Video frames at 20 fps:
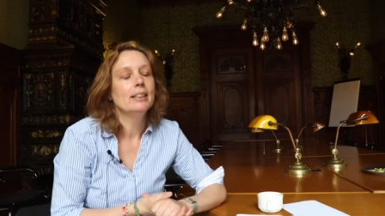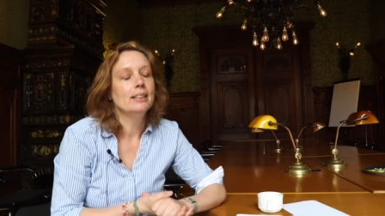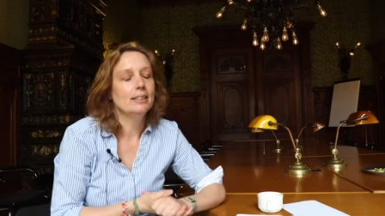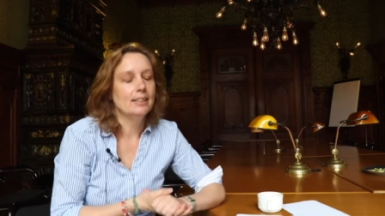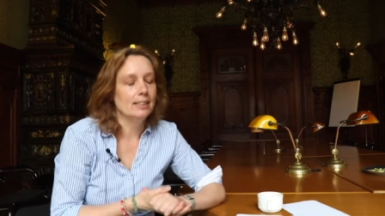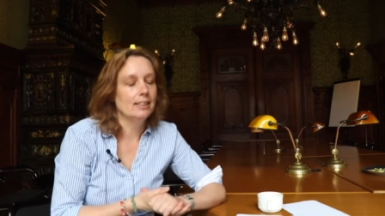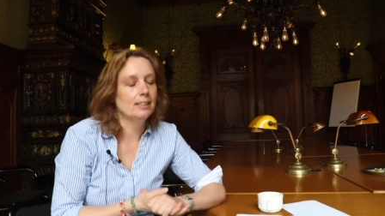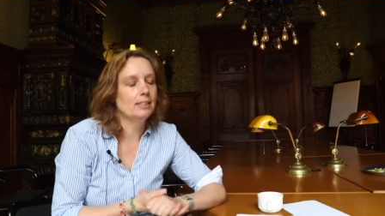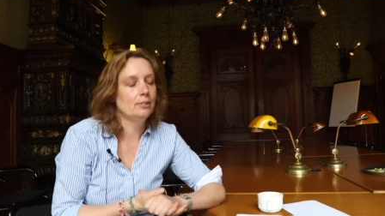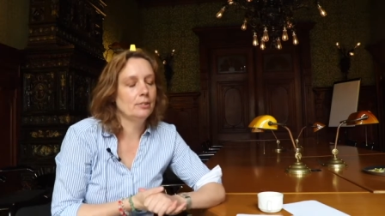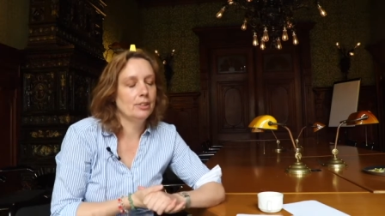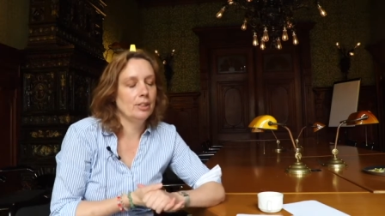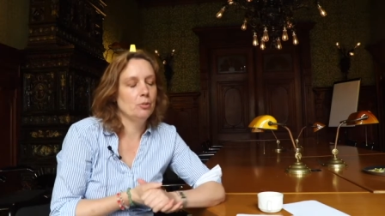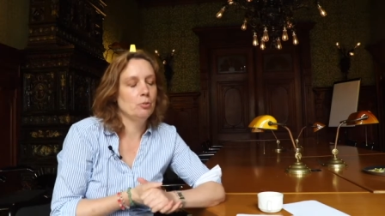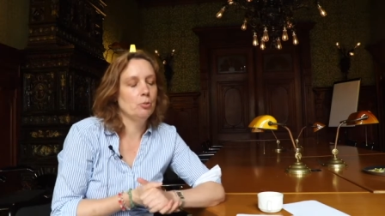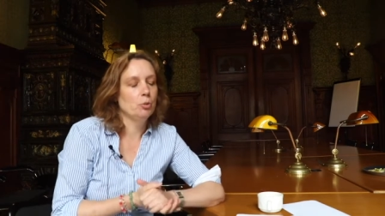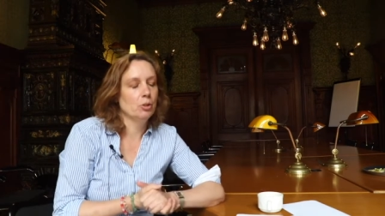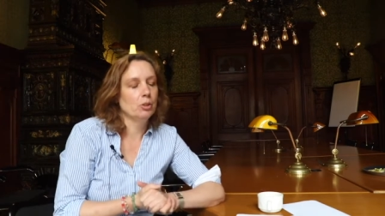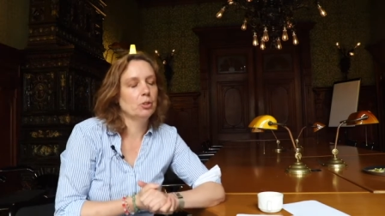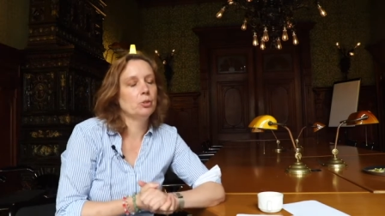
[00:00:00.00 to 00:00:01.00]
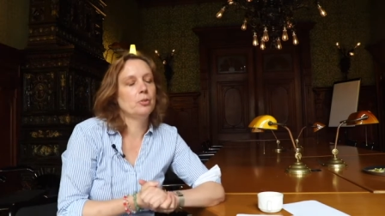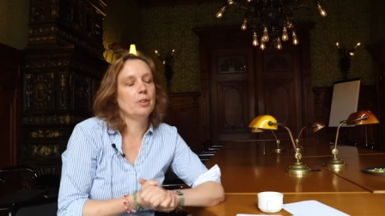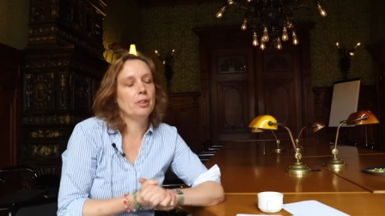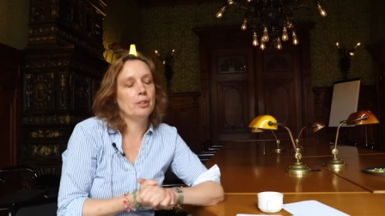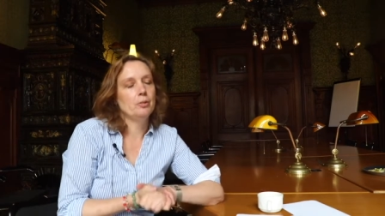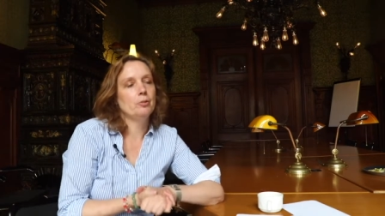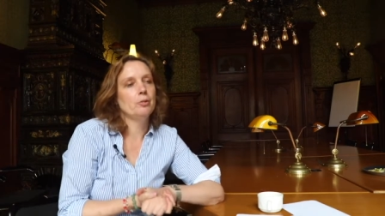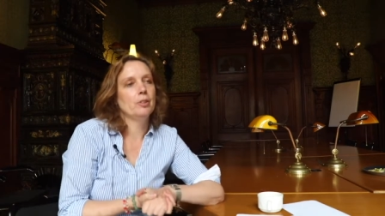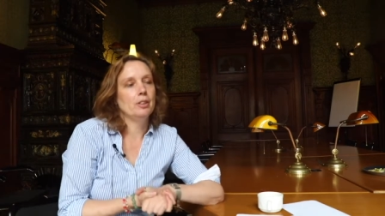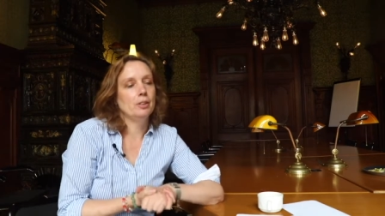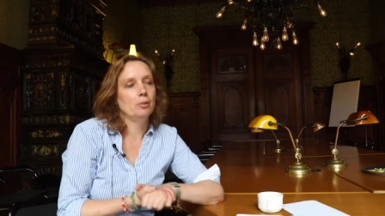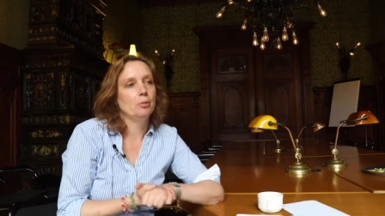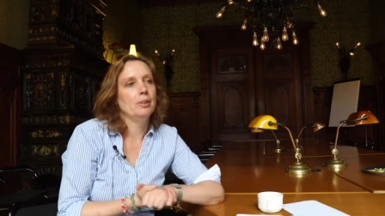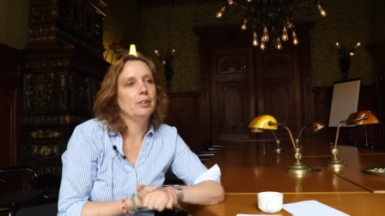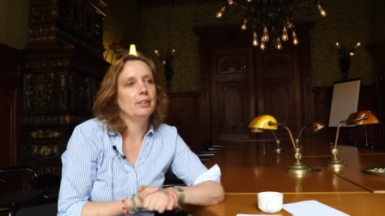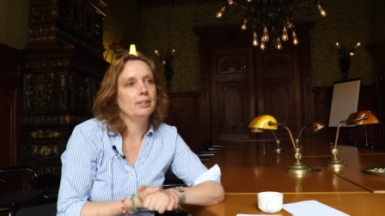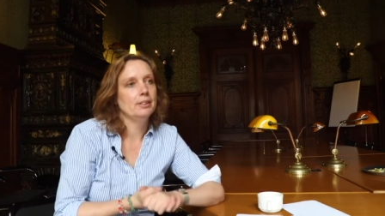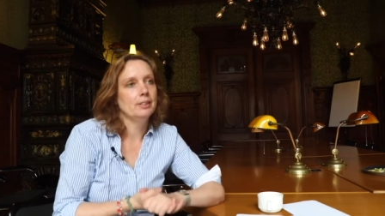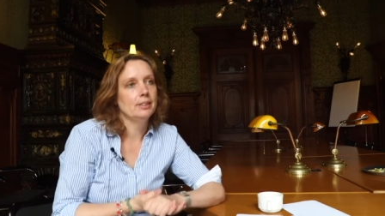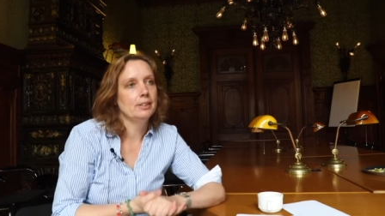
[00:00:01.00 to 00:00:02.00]
that, that works very, very
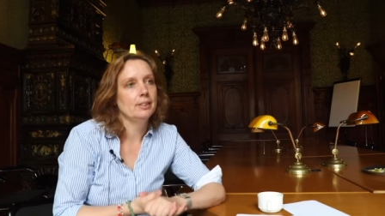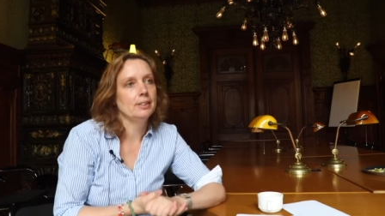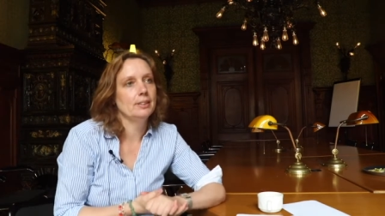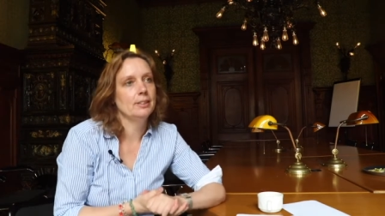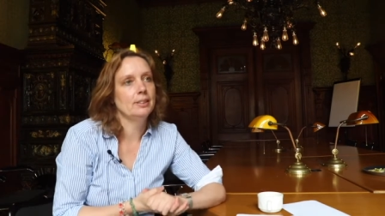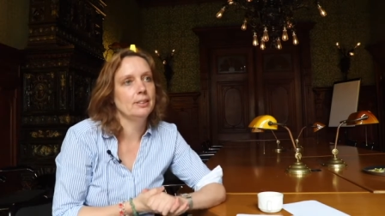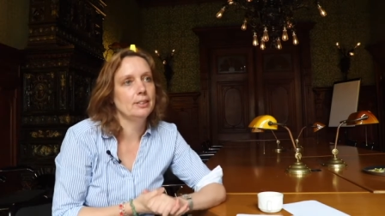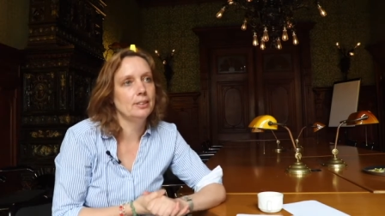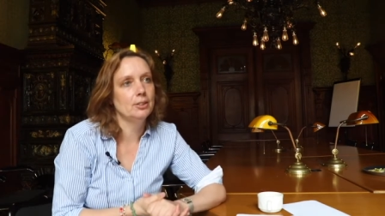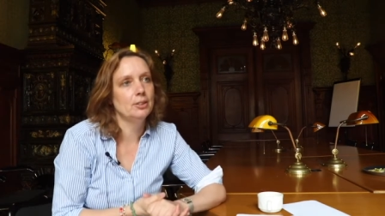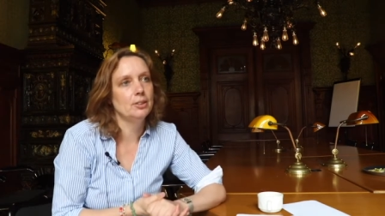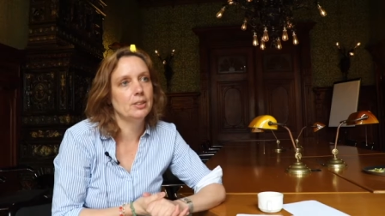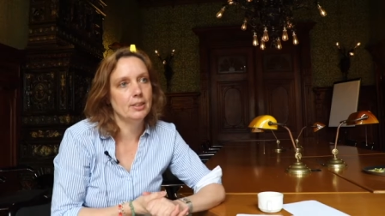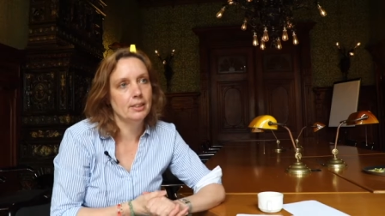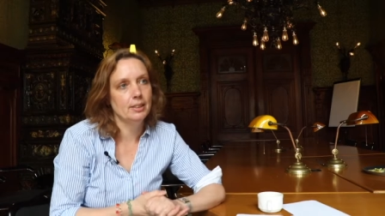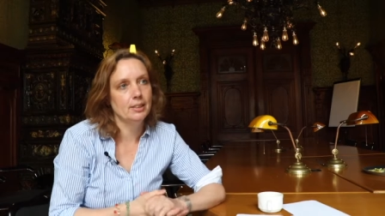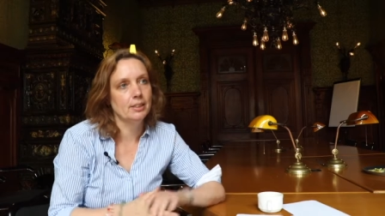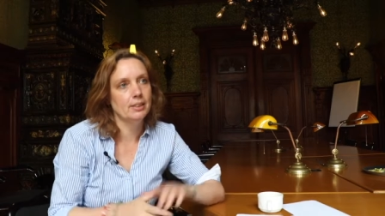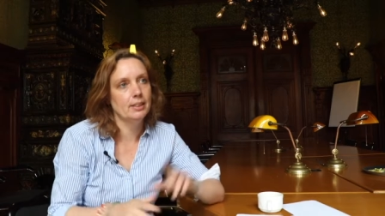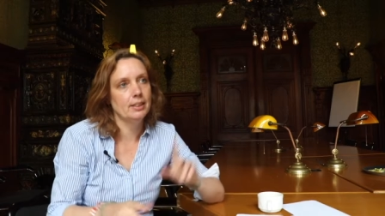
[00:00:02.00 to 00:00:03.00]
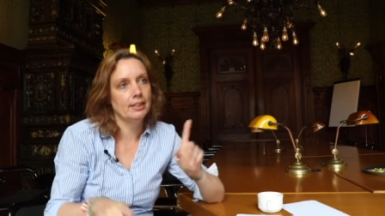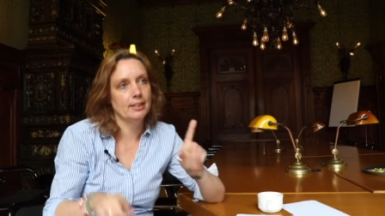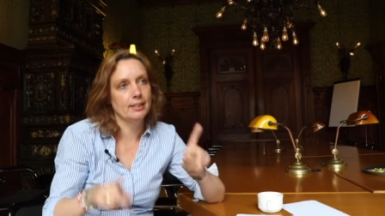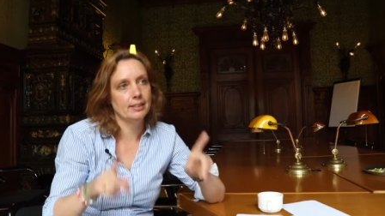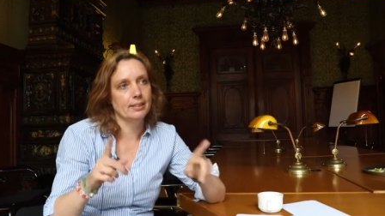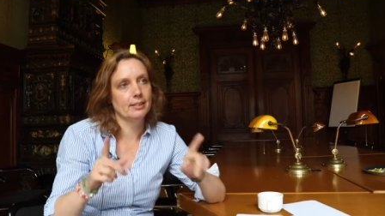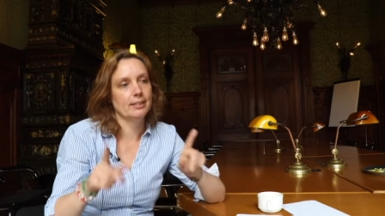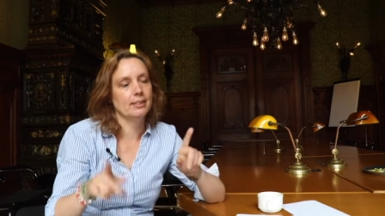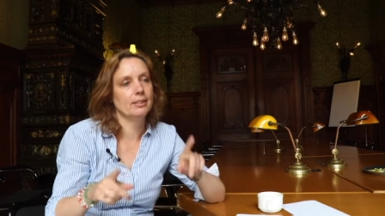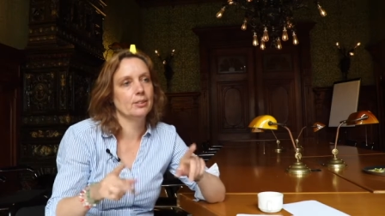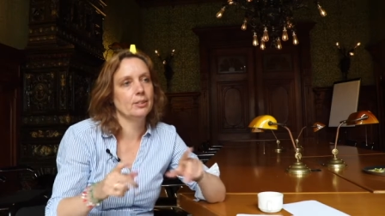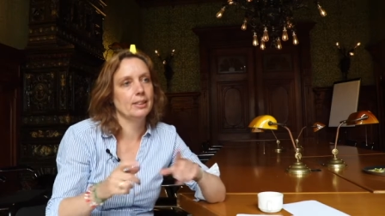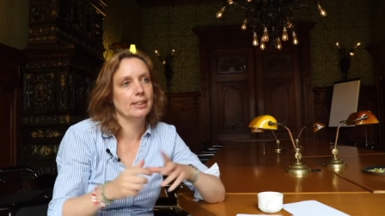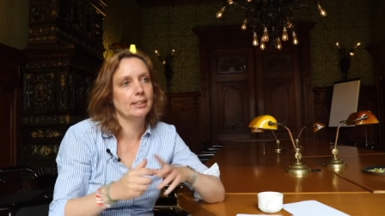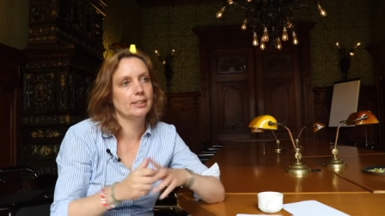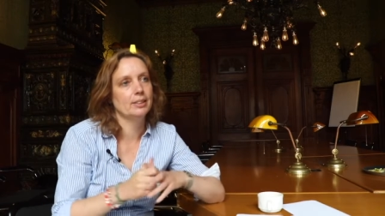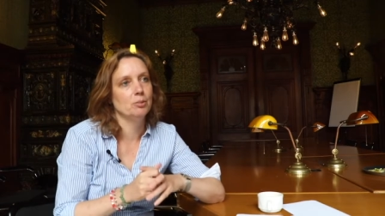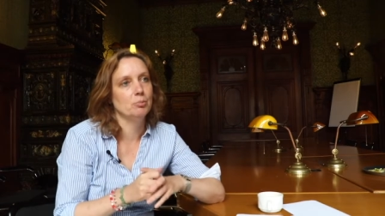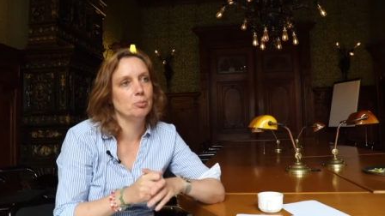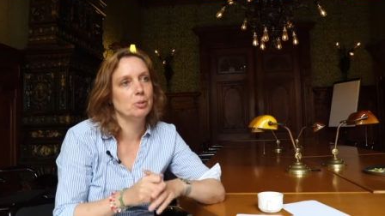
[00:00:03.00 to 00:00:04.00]
well. Yes, you see a clear
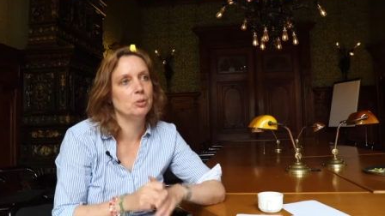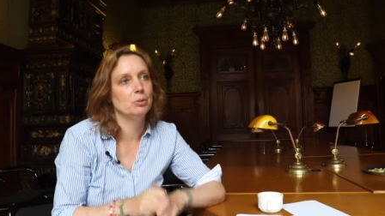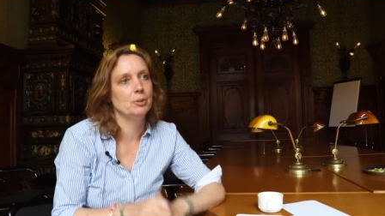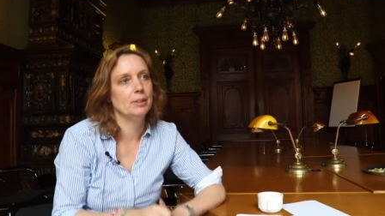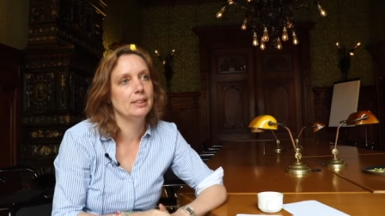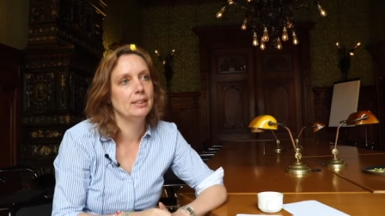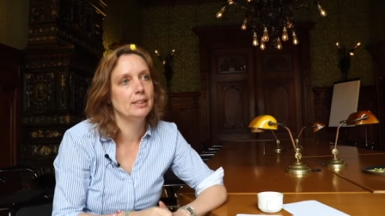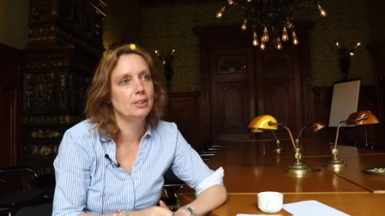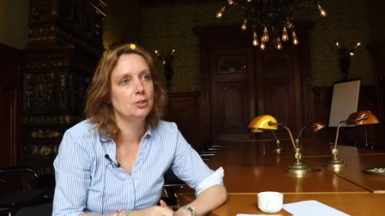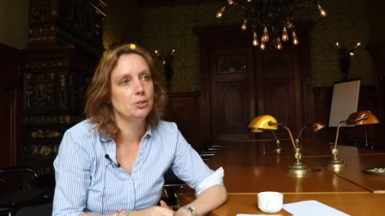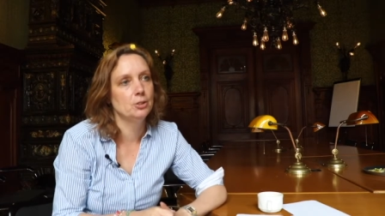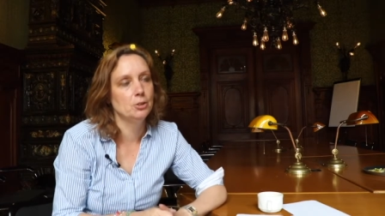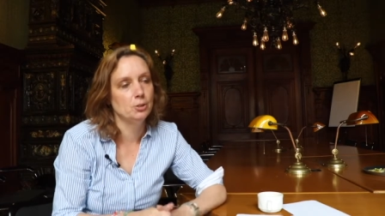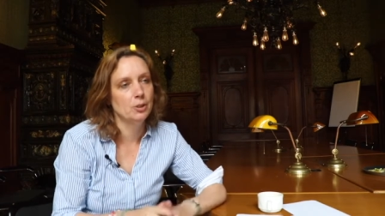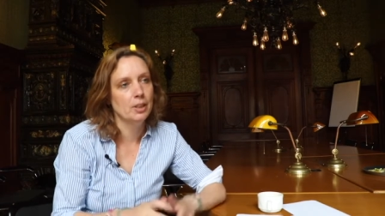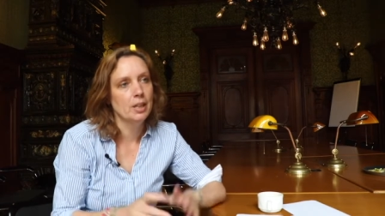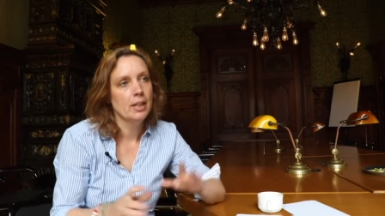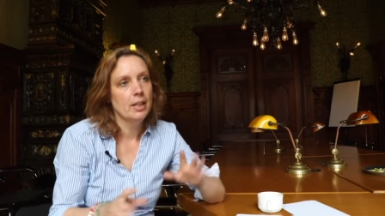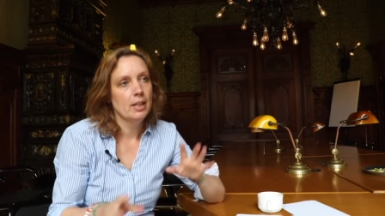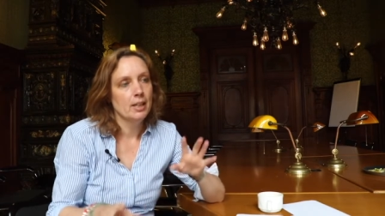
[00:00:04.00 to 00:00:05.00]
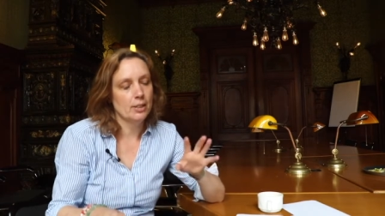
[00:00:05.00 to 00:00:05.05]
connection between these two.